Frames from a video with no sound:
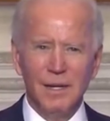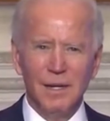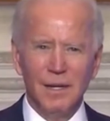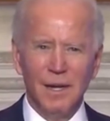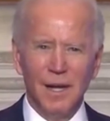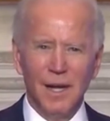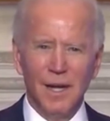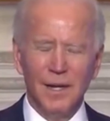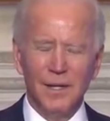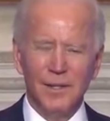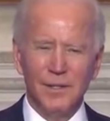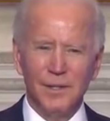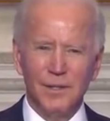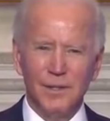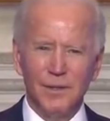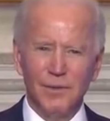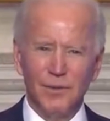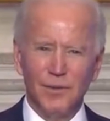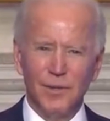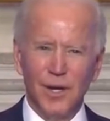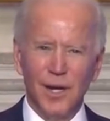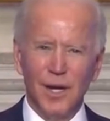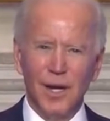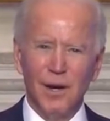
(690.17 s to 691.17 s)
and
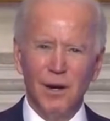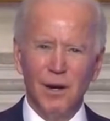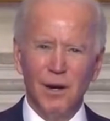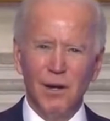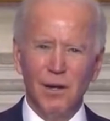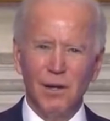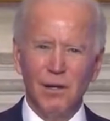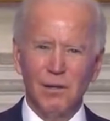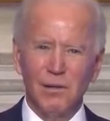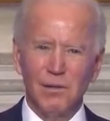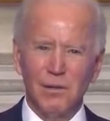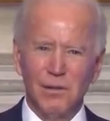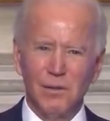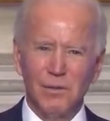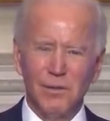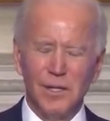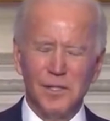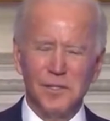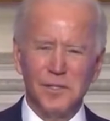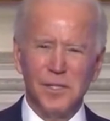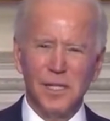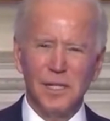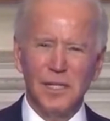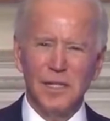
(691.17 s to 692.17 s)
they
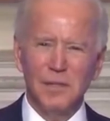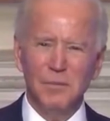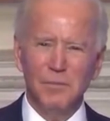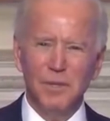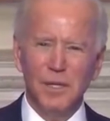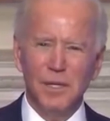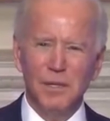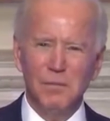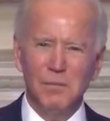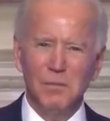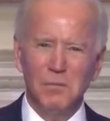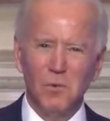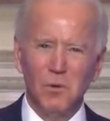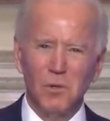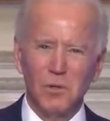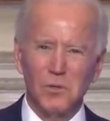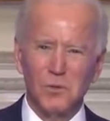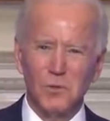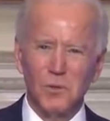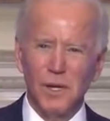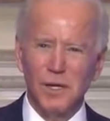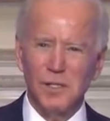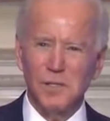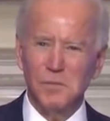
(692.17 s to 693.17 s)
seem to be more
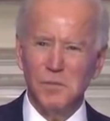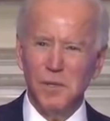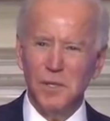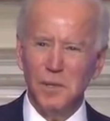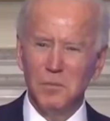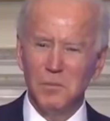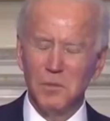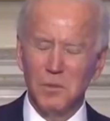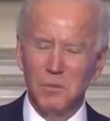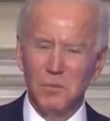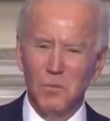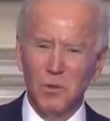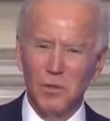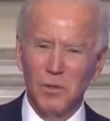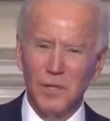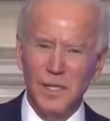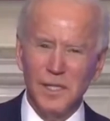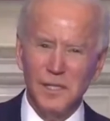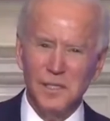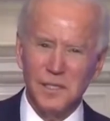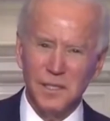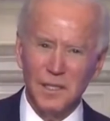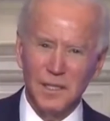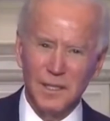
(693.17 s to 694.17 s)
transmittable more
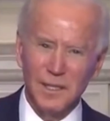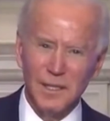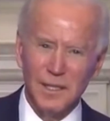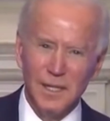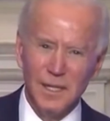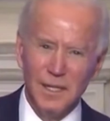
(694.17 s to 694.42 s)
easily.